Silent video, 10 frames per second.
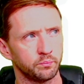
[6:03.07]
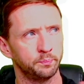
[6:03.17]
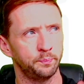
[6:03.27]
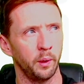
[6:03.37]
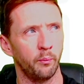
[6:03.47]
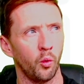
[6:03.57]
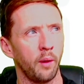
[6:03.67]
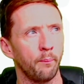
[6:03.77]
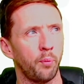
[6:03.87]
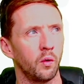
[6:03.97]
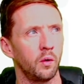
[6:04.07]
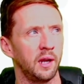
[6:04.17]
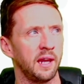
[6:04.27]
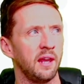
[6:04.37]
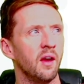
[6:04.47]
but more
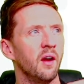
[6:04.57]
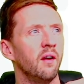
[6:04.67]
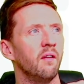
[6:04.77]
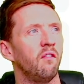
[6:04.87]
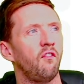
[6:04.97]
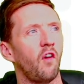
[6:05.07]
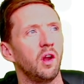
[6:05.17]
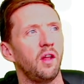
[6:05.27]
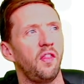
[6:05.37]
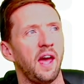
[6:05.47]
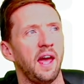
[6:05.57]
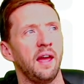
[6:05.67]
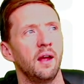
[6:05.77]
importantly, follow their